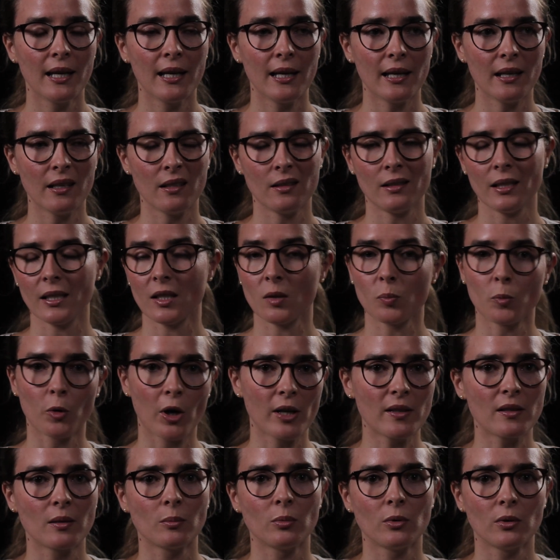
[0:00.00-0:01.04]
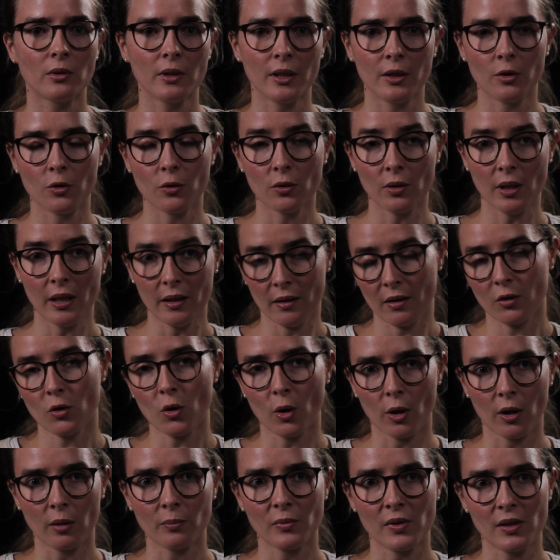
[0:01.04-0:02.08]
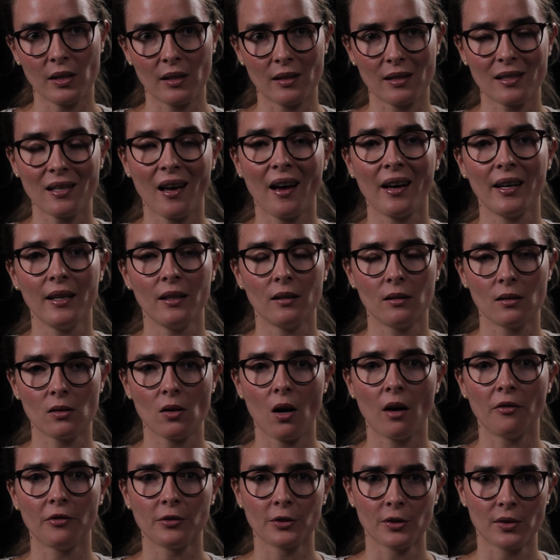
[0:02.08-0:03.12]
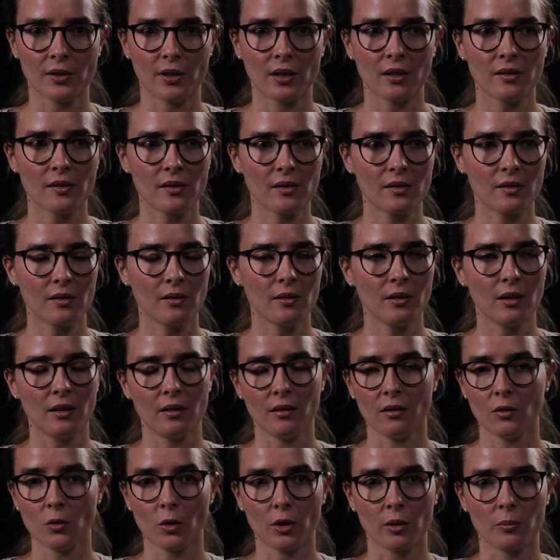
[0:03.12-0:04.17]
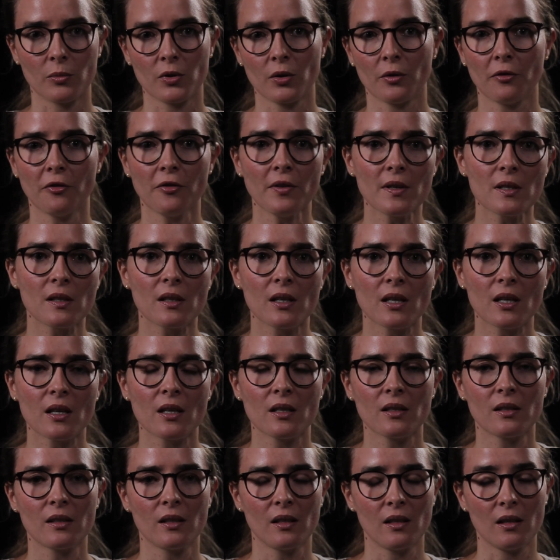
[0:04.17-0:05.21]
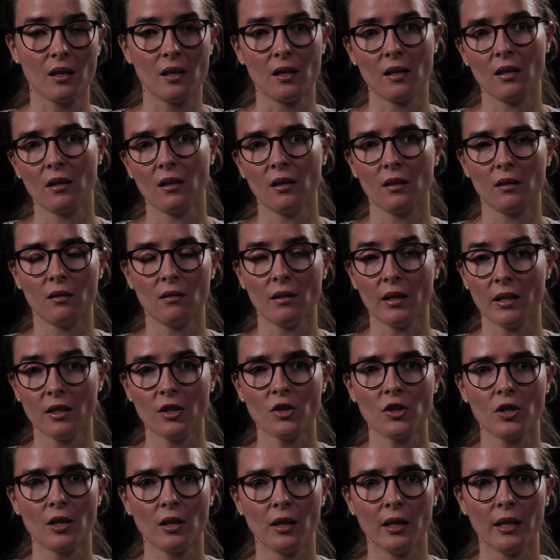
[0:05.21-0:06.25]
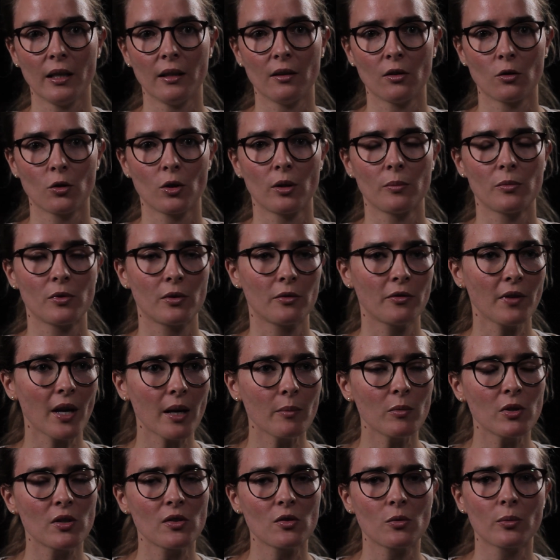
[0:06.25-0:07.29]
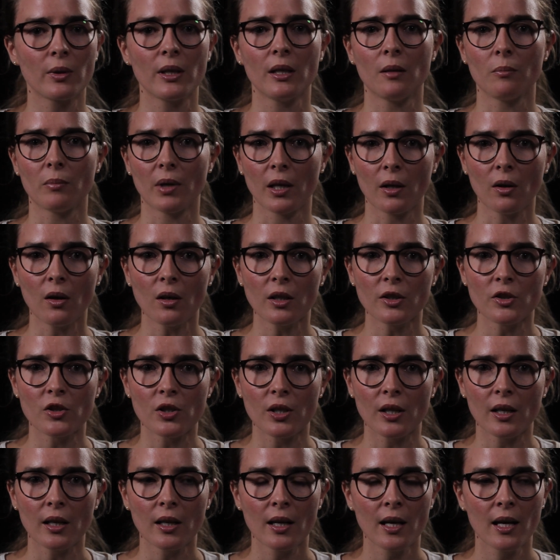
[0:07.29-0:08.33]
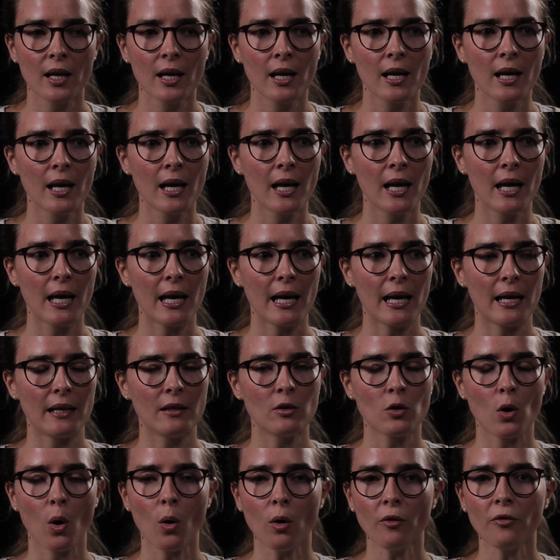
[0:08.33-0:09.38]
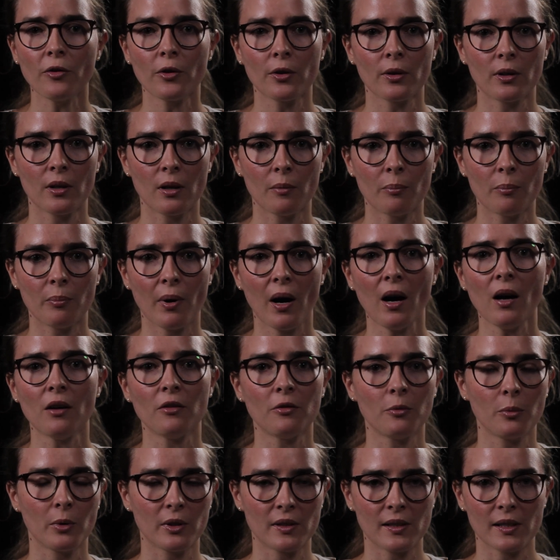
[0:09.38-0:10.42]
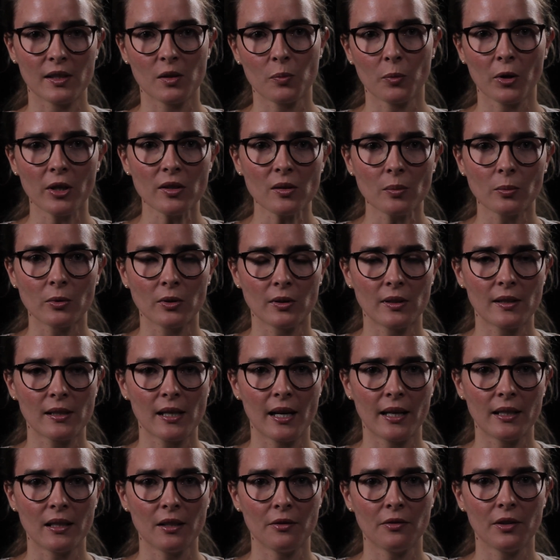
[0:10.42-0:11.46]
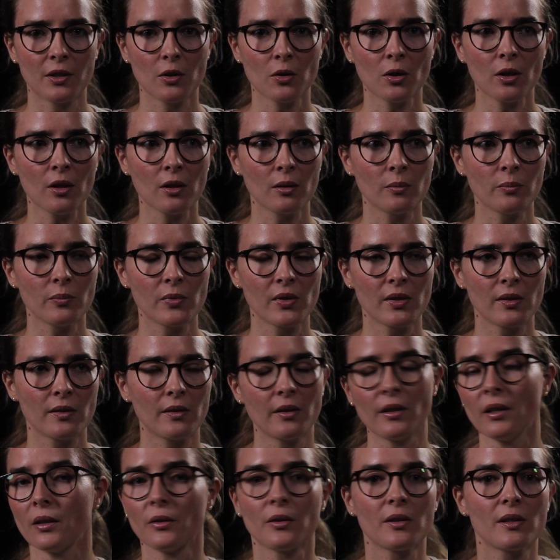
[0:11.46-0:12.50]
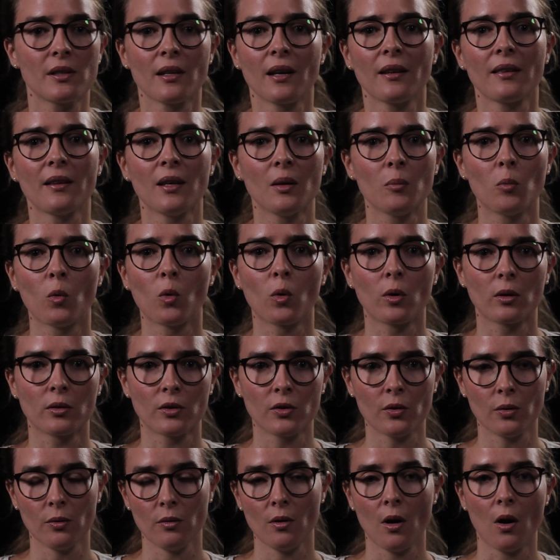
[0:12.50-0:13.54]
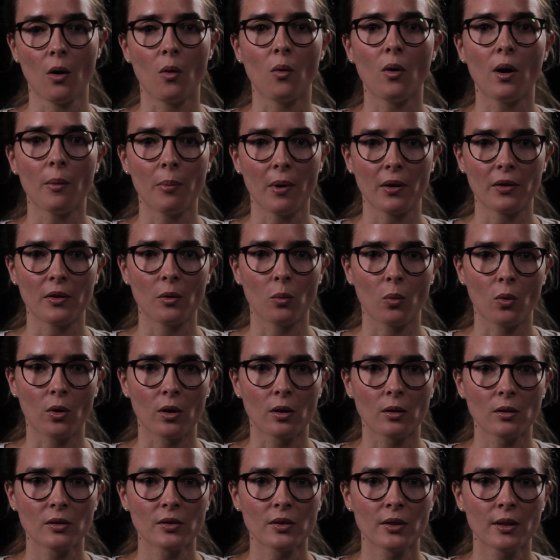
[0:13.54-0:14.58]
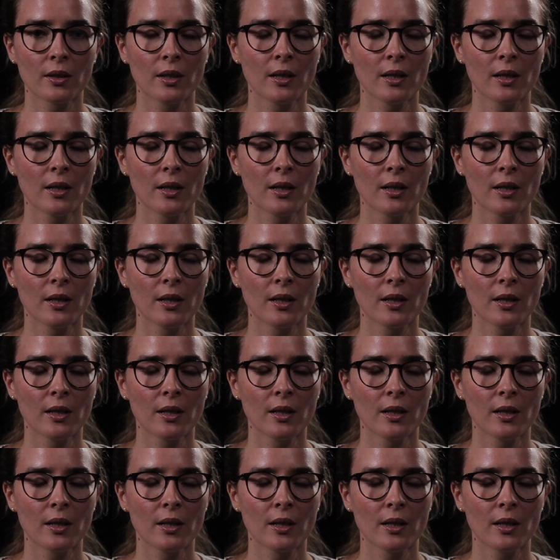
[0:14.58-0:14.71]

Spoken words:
is expressible in the terms that science offers us, in the terms of physics, and then additionally in the terms of chemistry and biology. And over and above what's expressible in scientific terms, there is nothing more to know about the world.